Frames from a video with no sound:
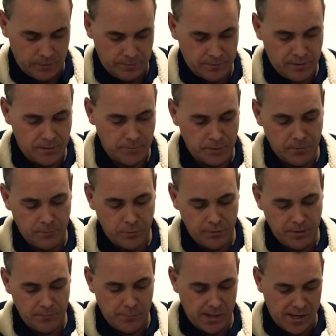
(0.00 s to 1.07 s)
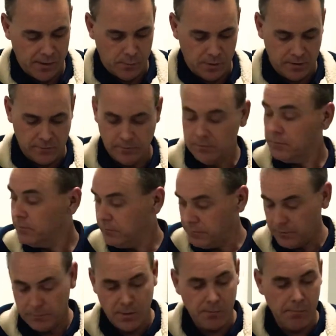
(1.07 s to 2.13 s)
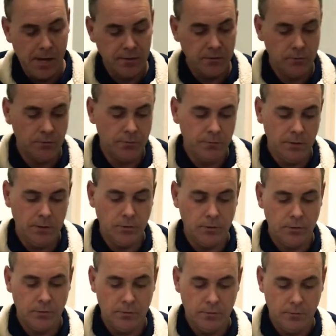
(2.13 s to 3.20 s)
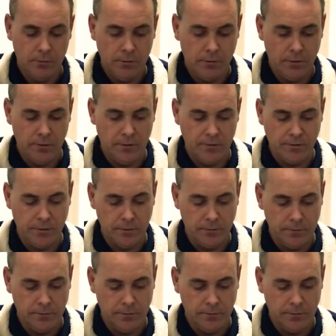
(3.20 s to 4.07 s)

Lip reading: then I'm going to put your power from your manual switch in this end.